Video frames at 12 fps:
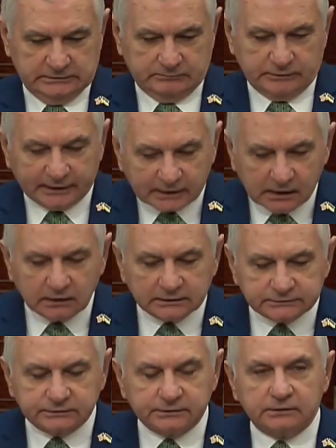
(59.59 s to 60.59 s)
My
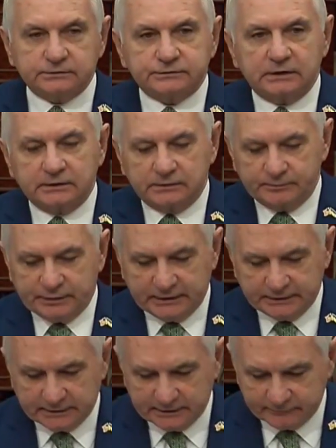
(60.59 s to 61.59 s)
colleagues on the other side of the
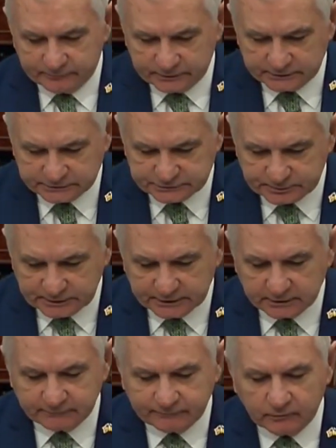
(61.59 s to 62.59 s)
debate have been
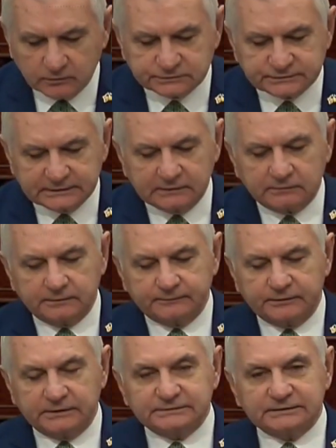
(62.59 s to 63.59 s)
spinning a false narrative
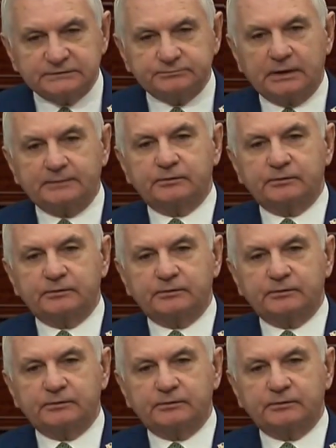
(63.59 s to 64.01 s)
that says by